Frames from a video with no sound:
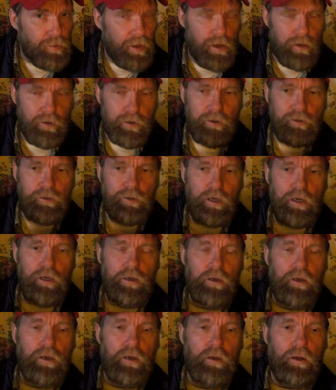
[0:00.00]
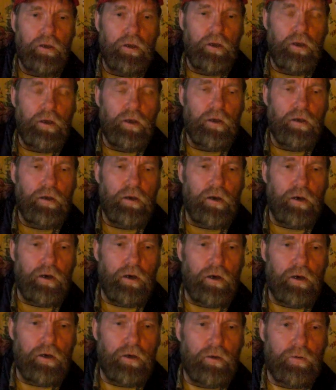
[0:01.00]
That is a
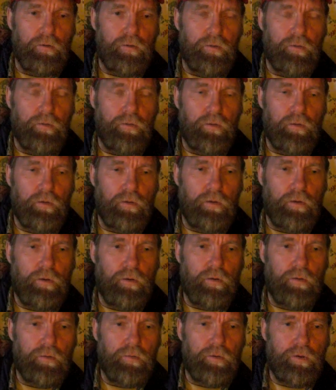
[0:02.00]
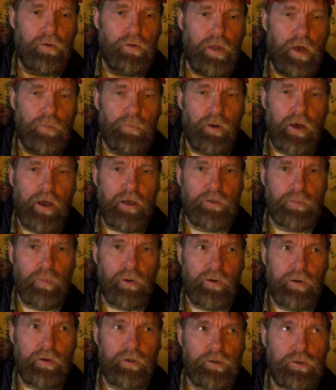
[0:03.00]
you know, that plasma
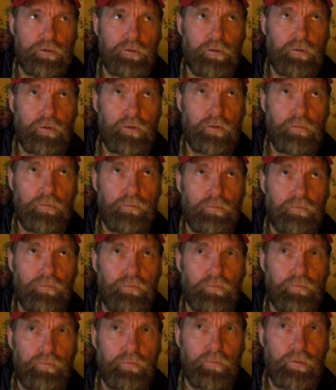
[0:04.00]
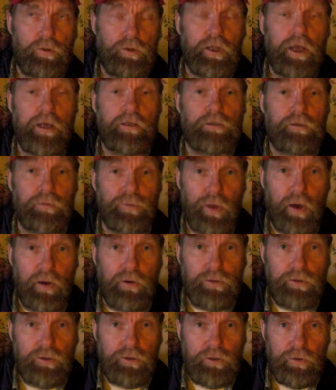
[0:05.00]
is tens of
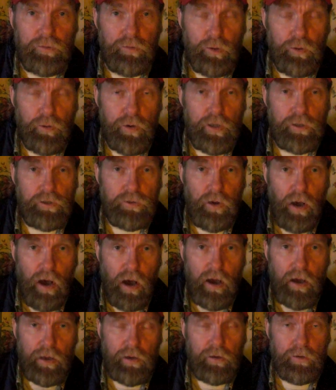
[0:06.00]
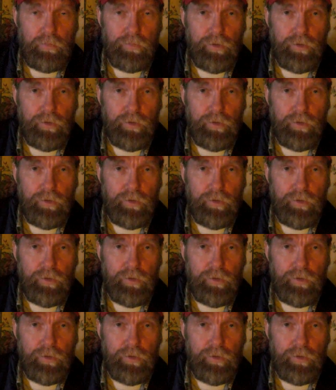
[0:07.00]
thousands of degrees hot.